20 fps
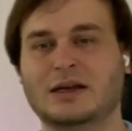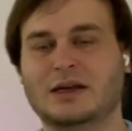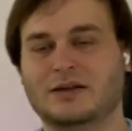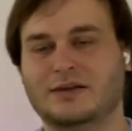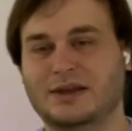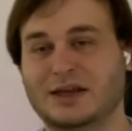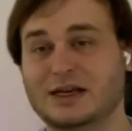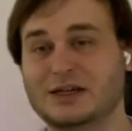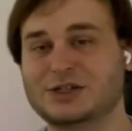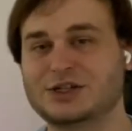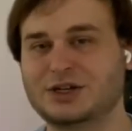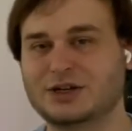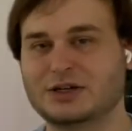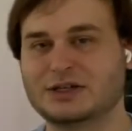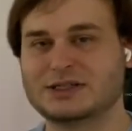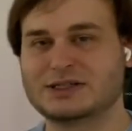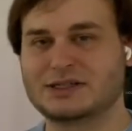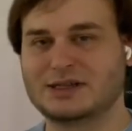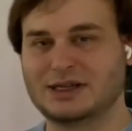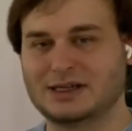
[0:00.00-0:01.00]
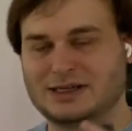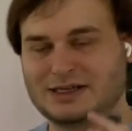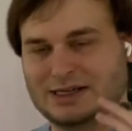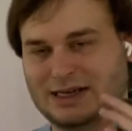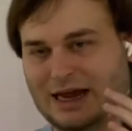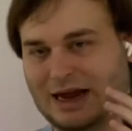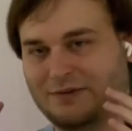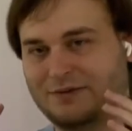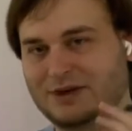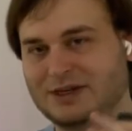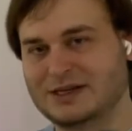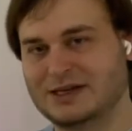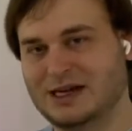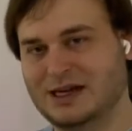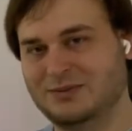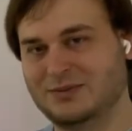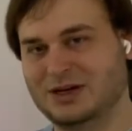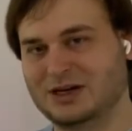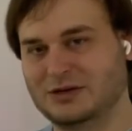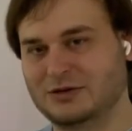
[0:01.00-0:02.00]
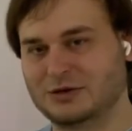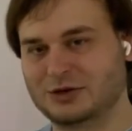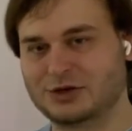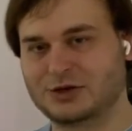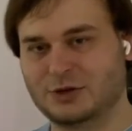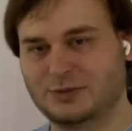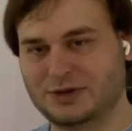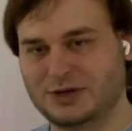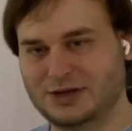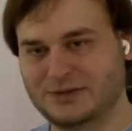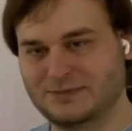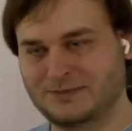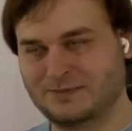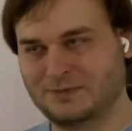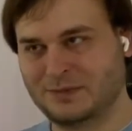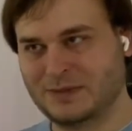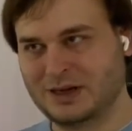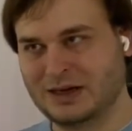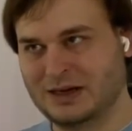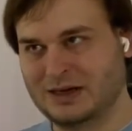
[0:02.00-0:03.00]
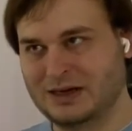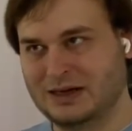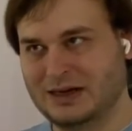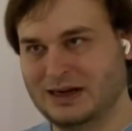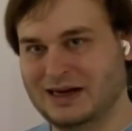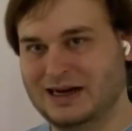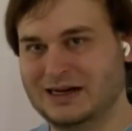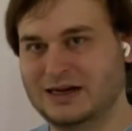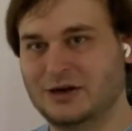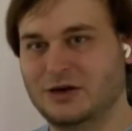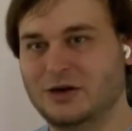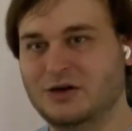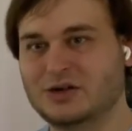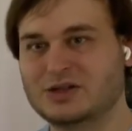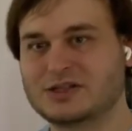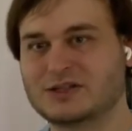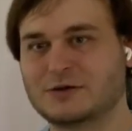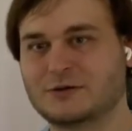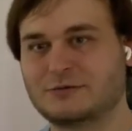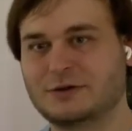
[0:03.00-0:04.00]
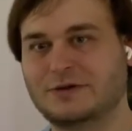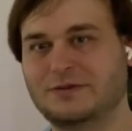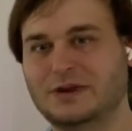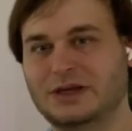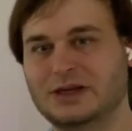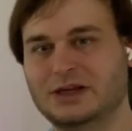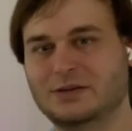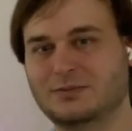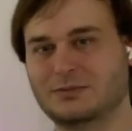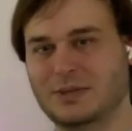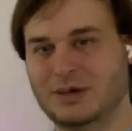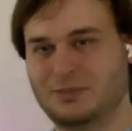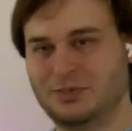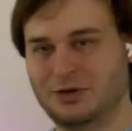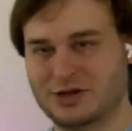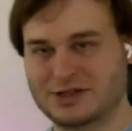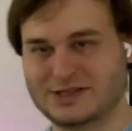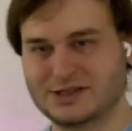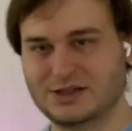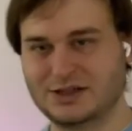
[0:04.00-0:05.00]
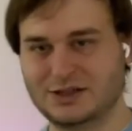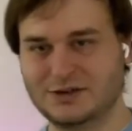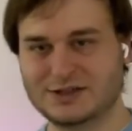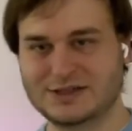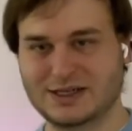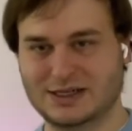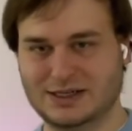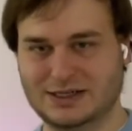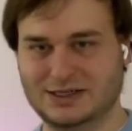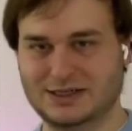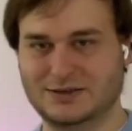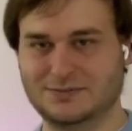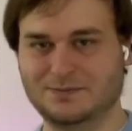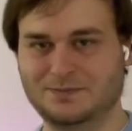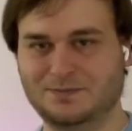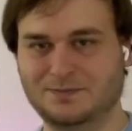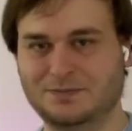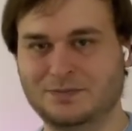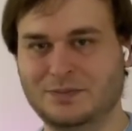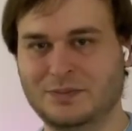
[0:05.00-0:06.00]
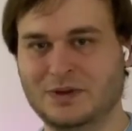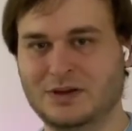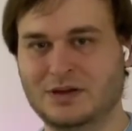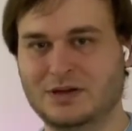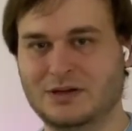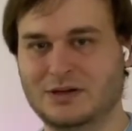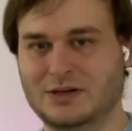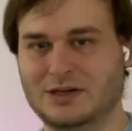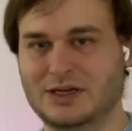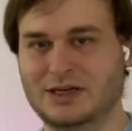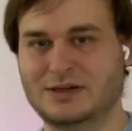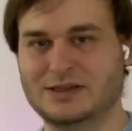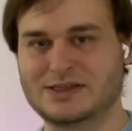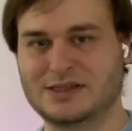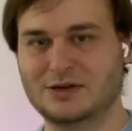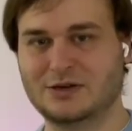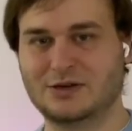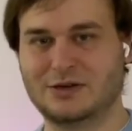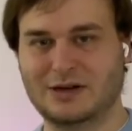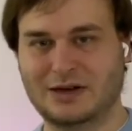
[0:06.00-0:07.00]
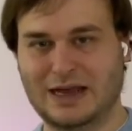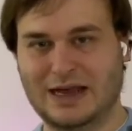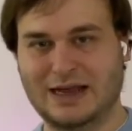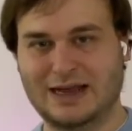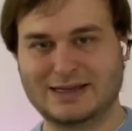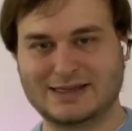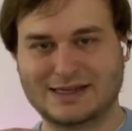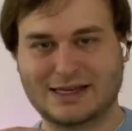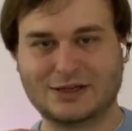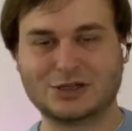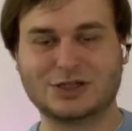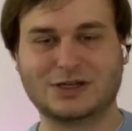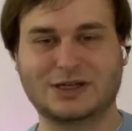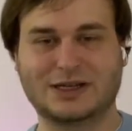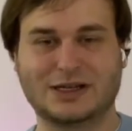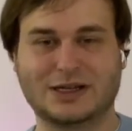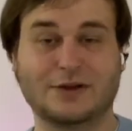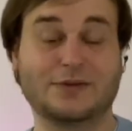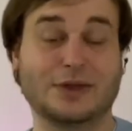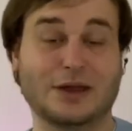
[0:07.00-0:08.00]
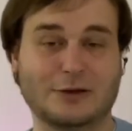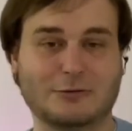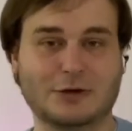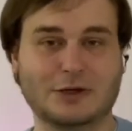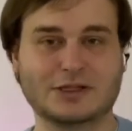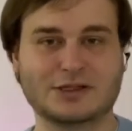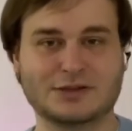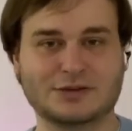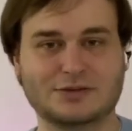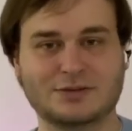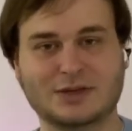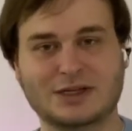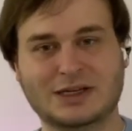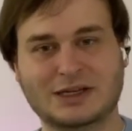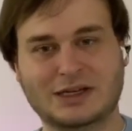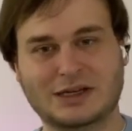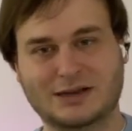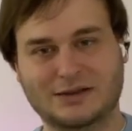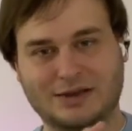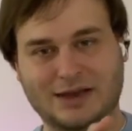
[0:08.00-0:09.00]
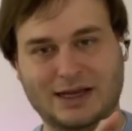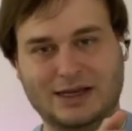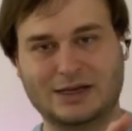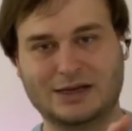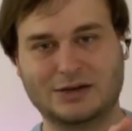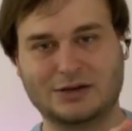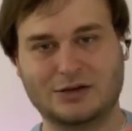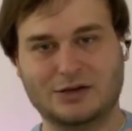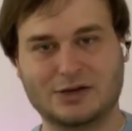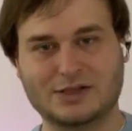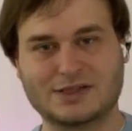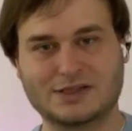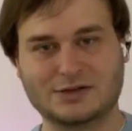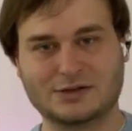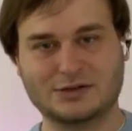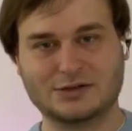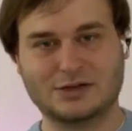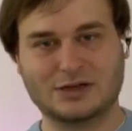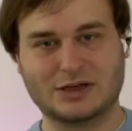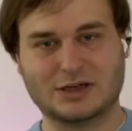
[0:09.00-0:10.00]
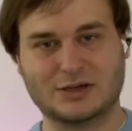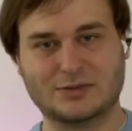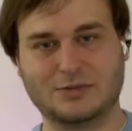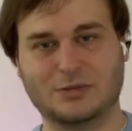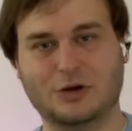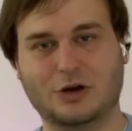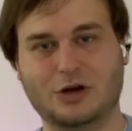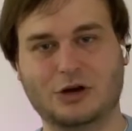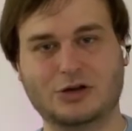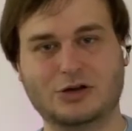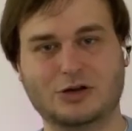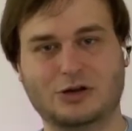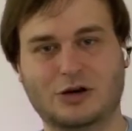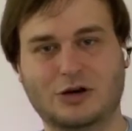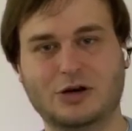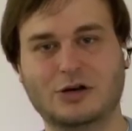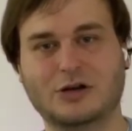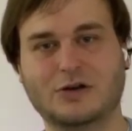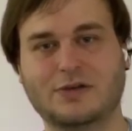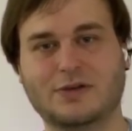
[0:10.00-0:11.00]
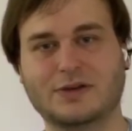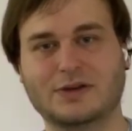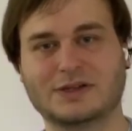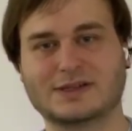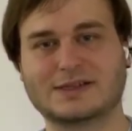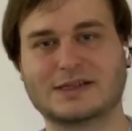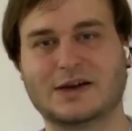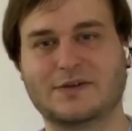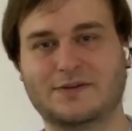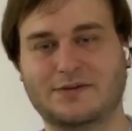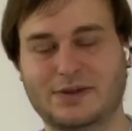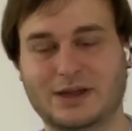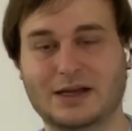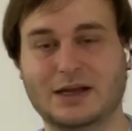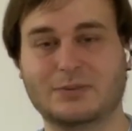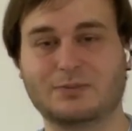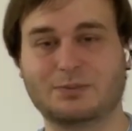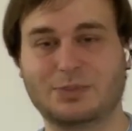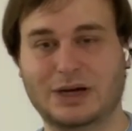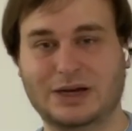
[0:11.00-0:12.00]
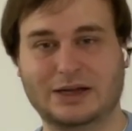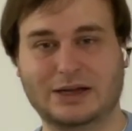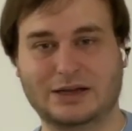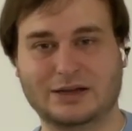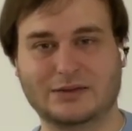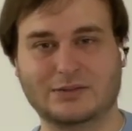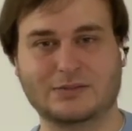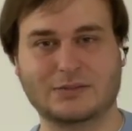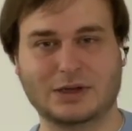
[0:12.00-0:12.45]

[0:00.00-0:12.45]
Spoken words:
The issue is that every time I go shopping, I also reveal my personal user ID. Okay, so essentially, if they want to, they can also log all of the stuff that I'm buying